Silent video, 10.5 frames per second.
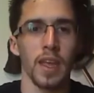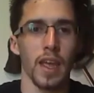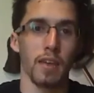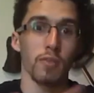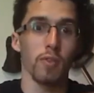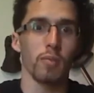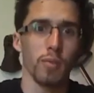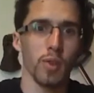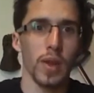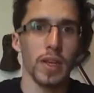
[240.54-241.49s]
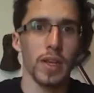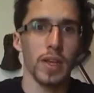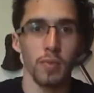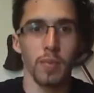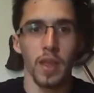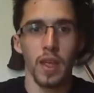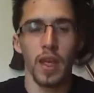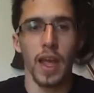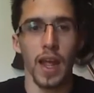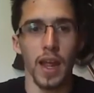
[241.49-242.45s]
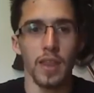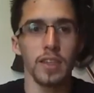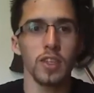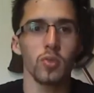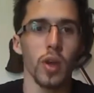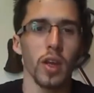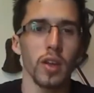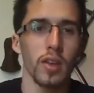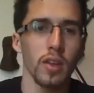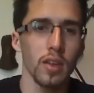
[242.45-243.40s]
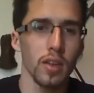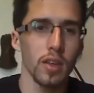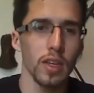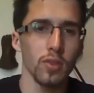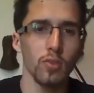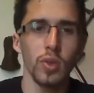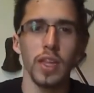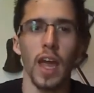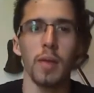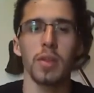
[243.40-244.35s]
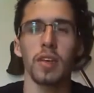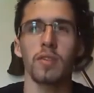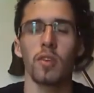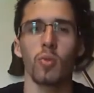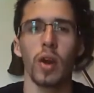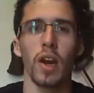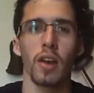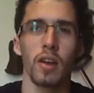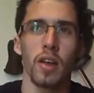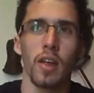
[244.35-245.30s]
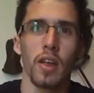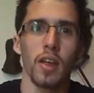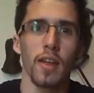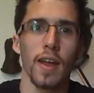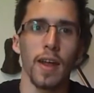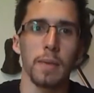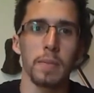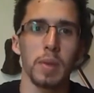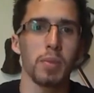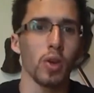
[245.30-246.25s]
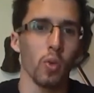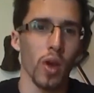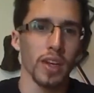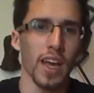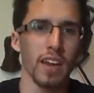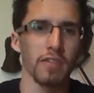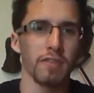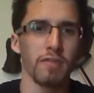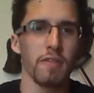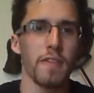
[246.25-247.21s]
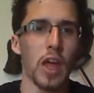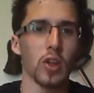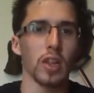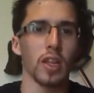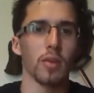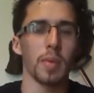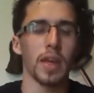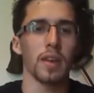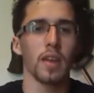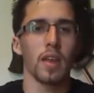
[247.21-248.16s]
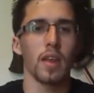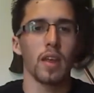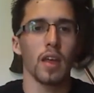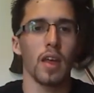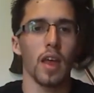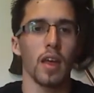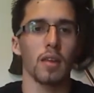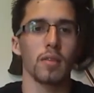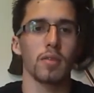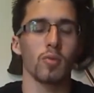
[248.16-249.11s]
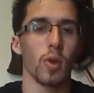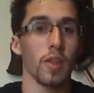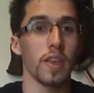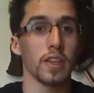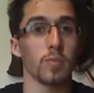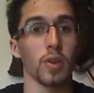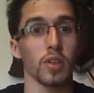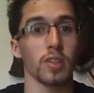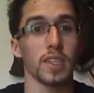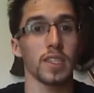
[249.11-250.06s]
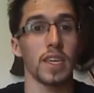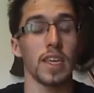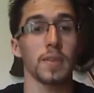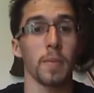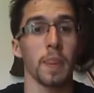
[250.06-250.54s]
and for the rest of you. And this is what is a really, I believe, where book 1 kind of failed a little bit, where this book succeeds.